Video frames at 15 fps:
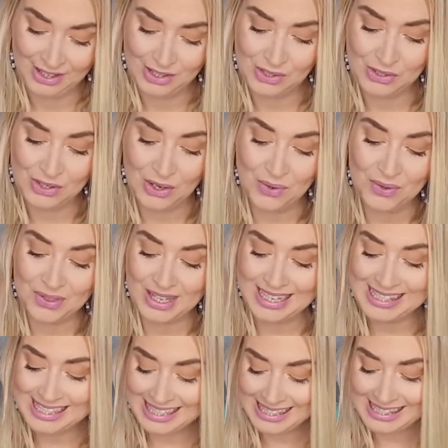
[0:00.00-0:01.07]
So
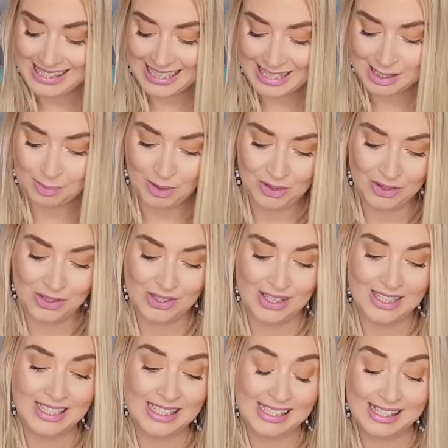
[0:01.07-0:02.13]
this is this month's
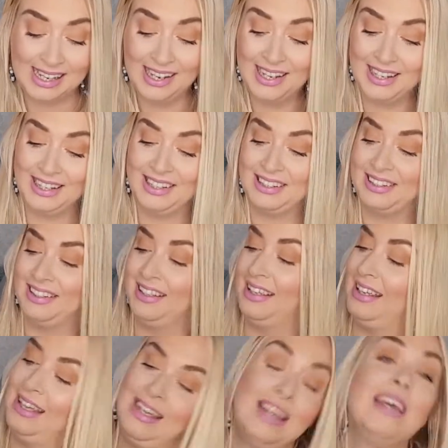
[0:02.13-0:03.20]
design.
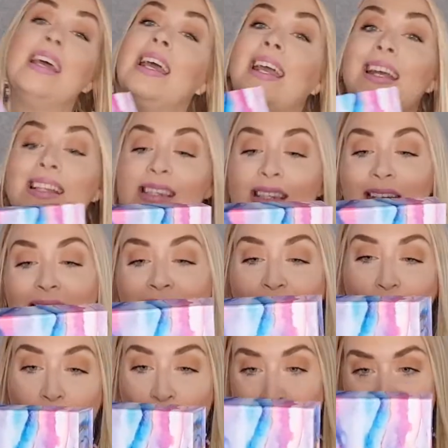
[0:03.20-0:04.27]
It's like a
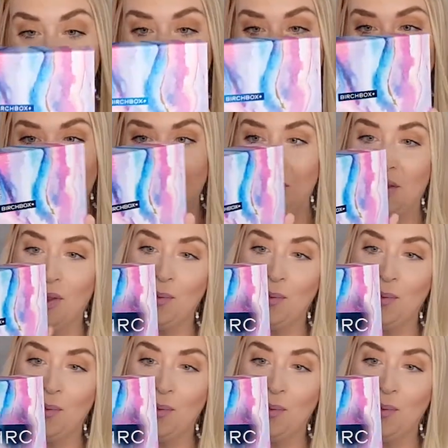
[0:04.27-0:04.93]
beautiful